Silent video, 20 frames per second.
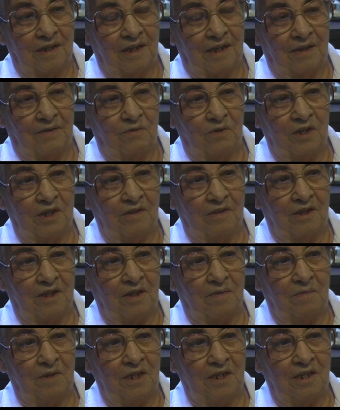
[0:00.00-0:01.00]
I went in
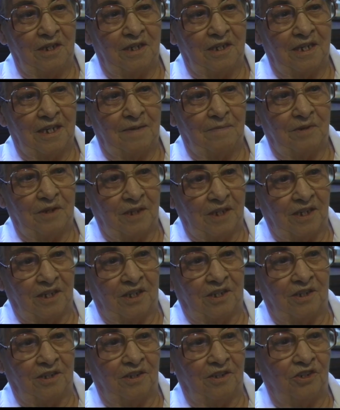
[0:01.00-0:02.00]
there many a to,
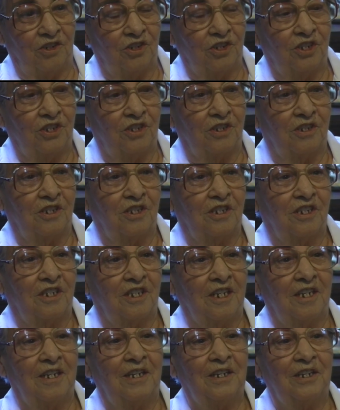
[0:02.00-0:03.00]
to, just to
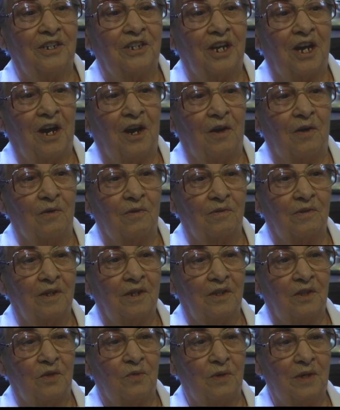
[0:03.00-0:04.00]
sit and talk.
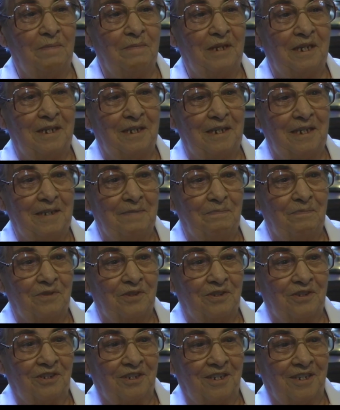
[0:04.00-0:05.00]
The women would dip
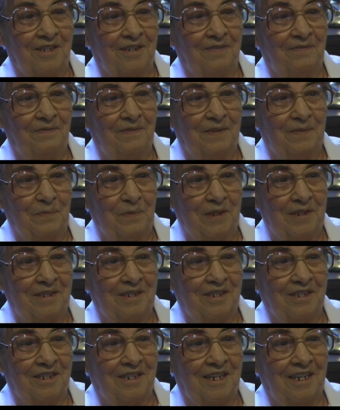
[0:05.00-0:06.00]
the snuff, and we'd
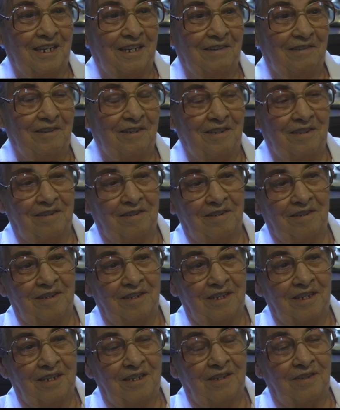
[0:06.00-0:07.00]
sit down and
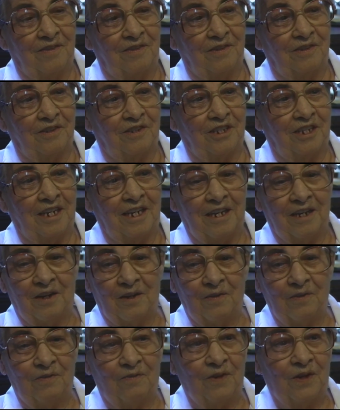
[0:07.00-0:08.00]
sit down
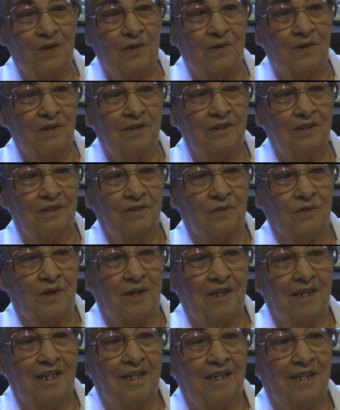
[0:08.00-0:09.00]
on the floor,
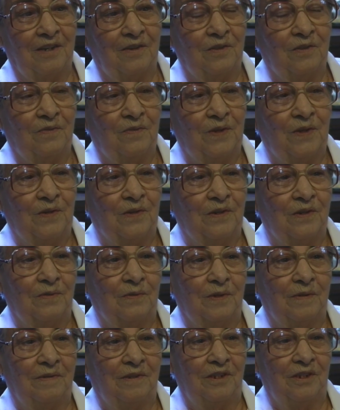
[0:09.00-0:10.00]
squat down on the floor,
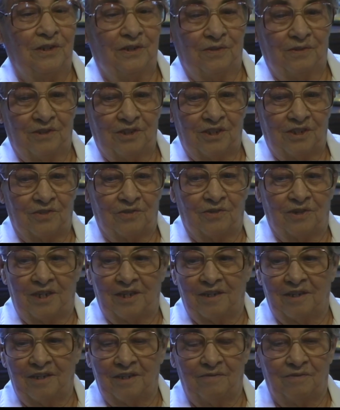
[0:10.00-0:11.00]
and you know just around.